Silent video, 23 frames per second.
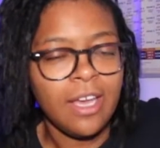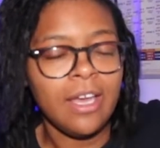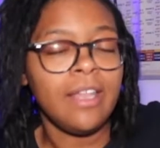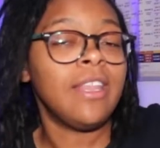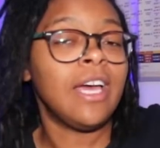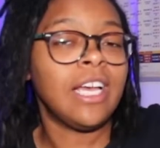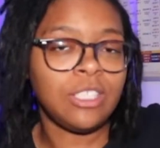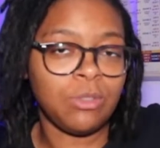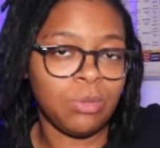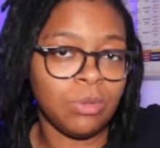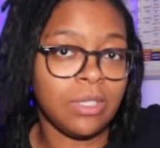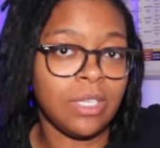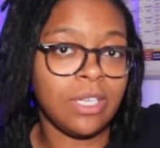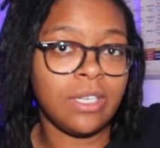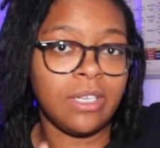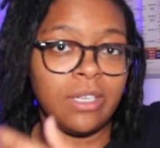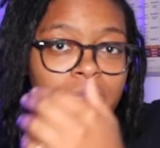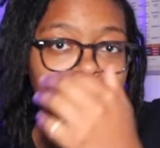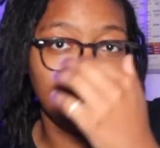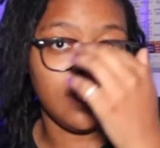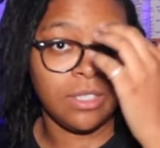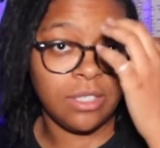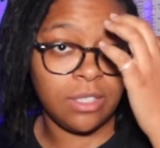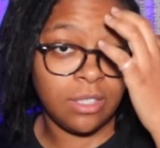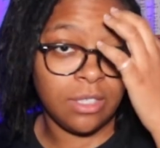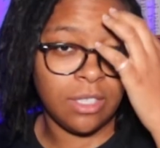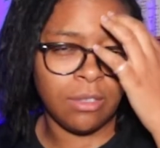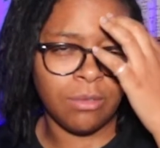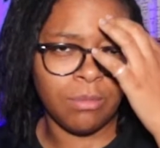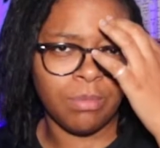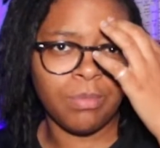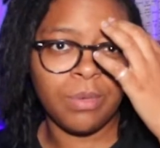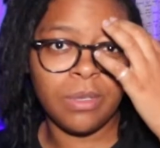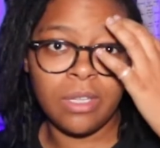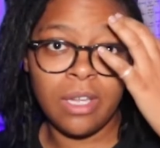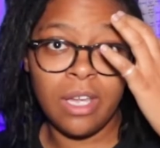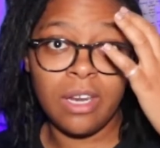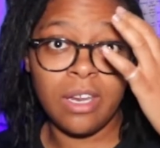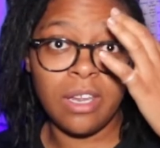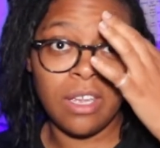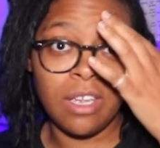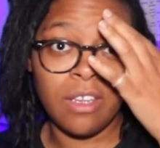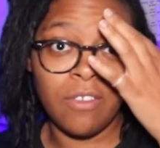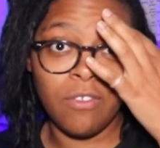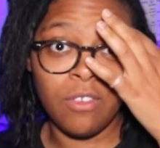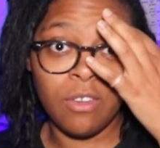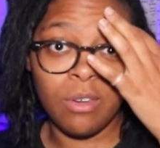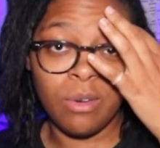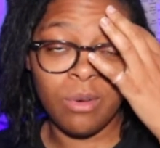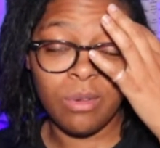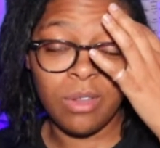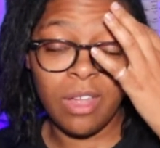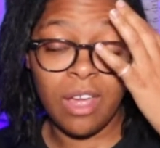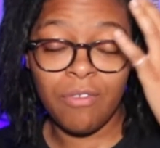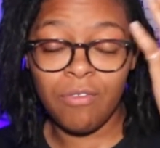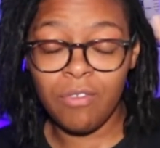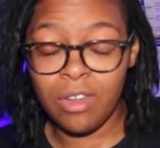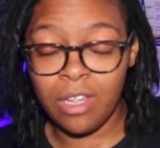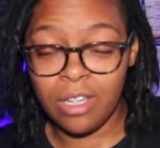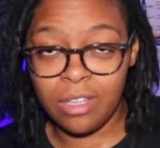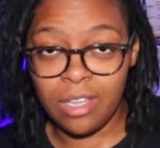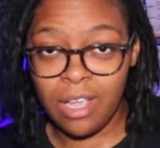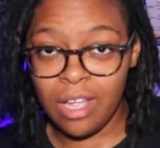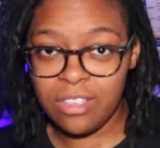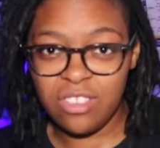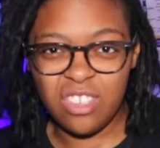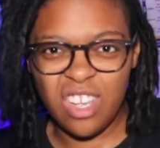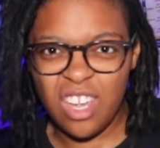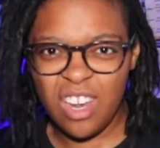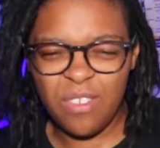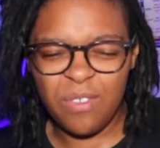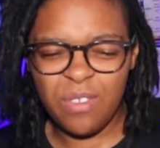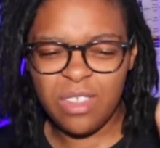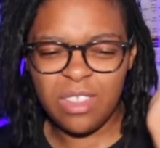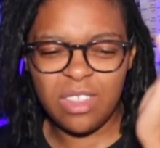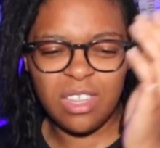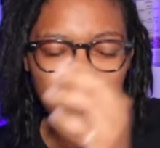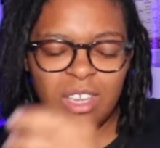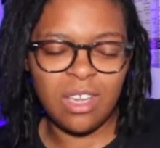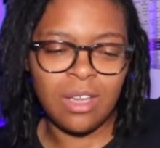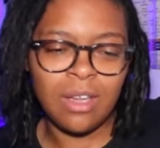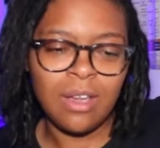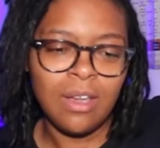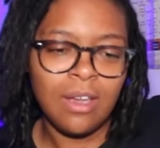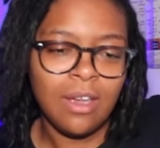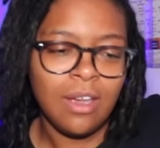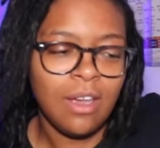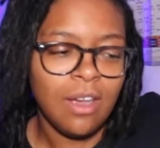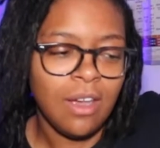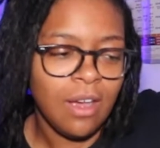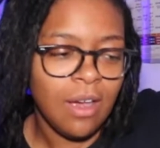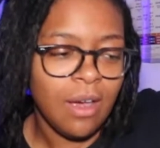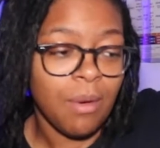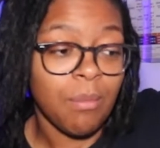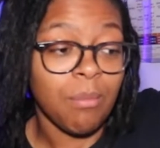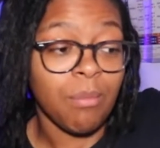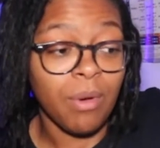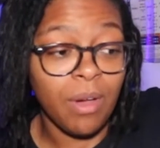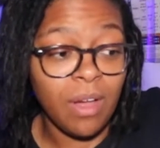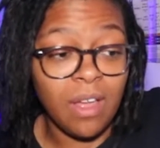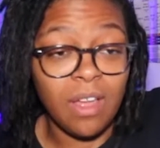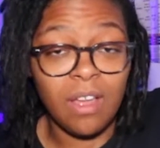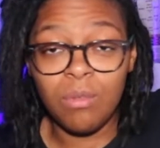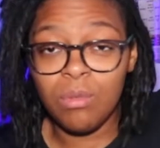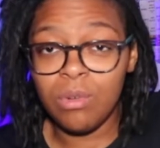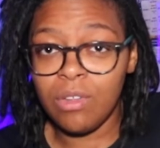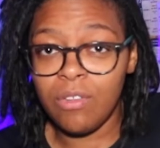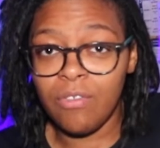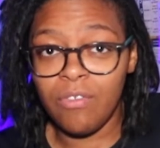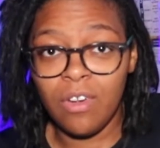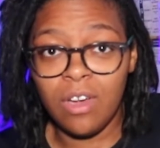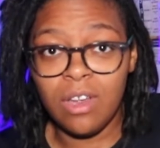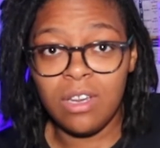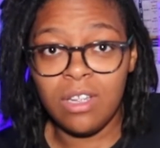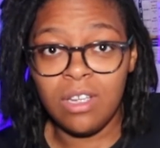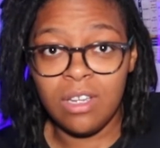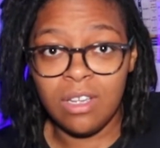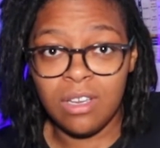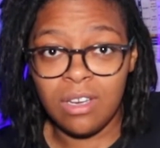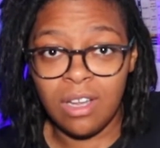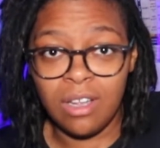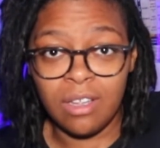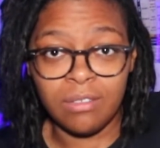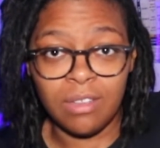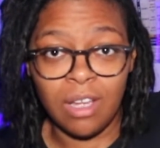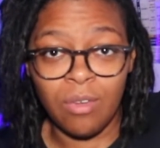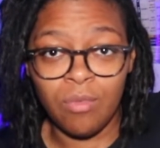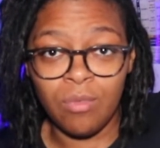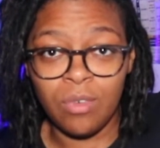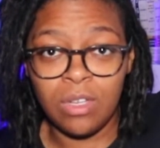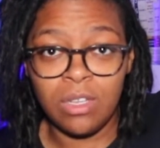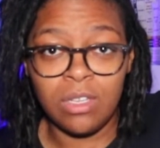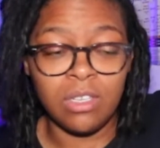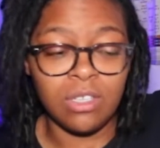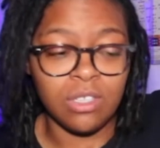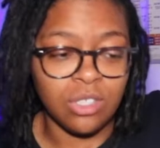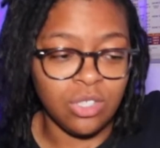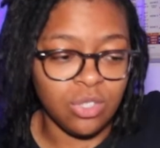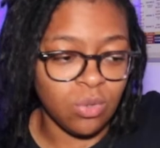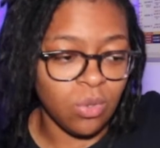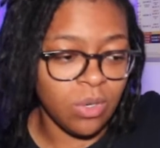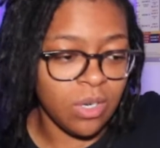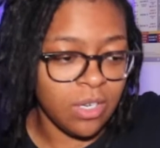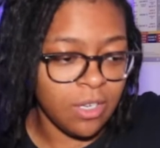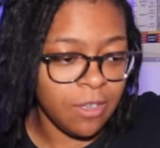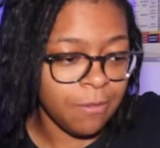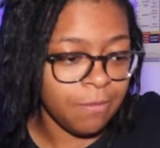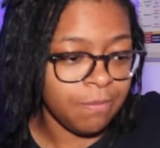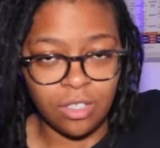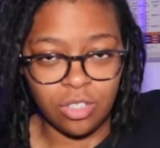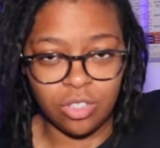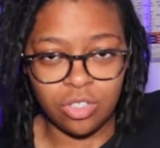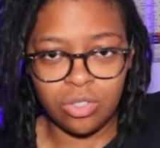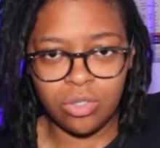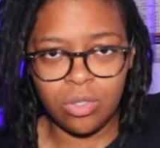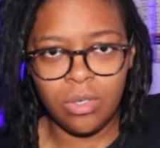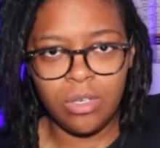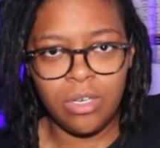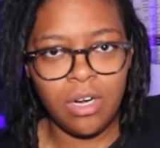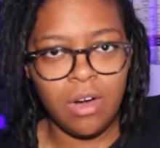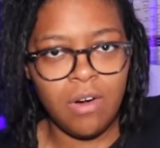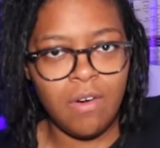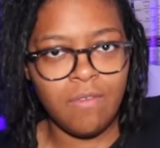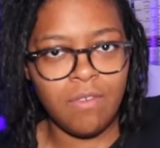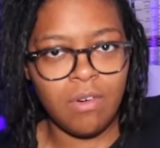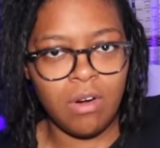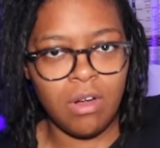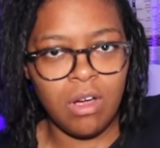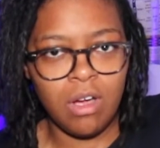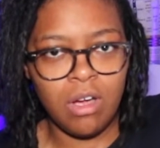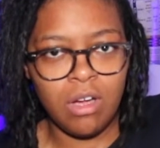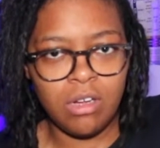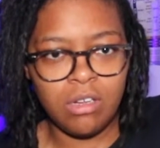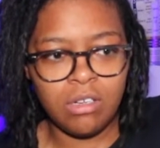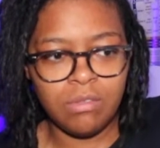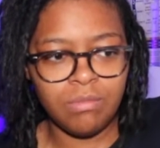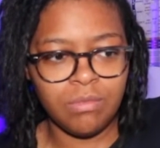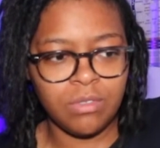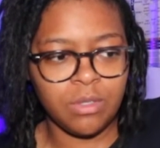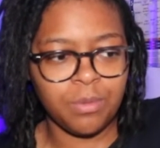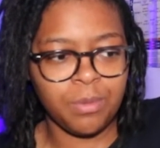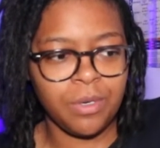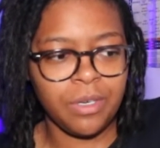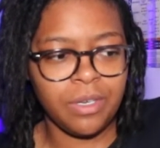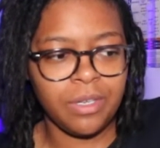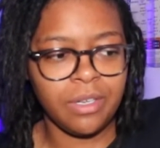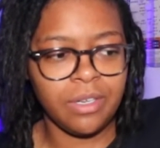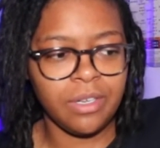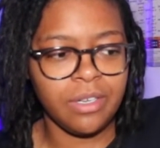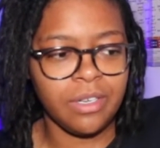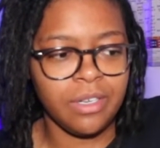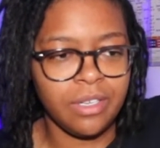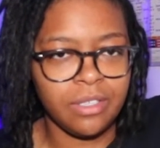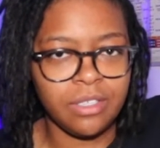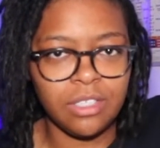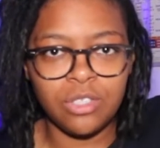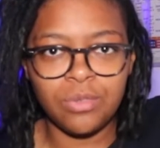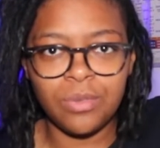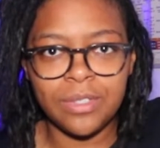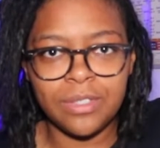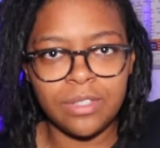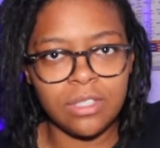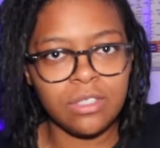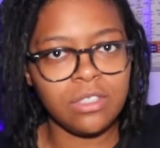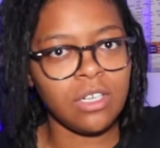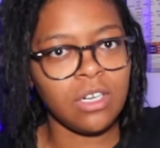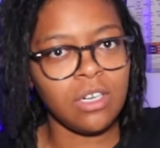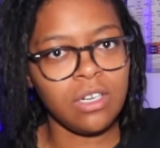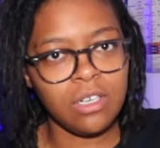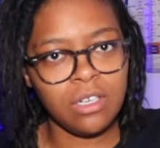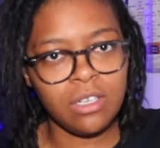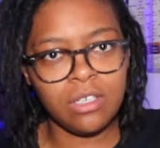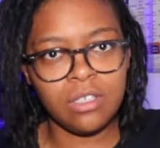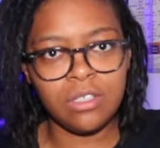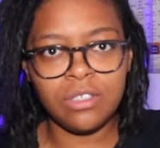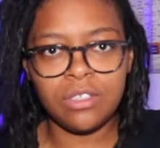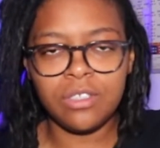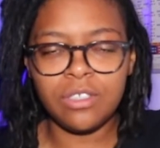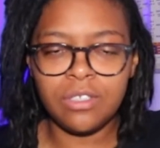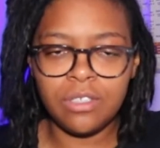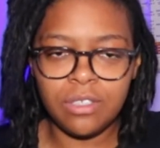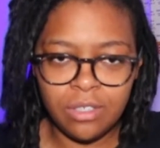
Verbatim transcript: that's ridiculous and pathetic if you're laughing like that to everything. But it was funny and I, I really enjoyed it. The story overall was pretty good. The twists and turns,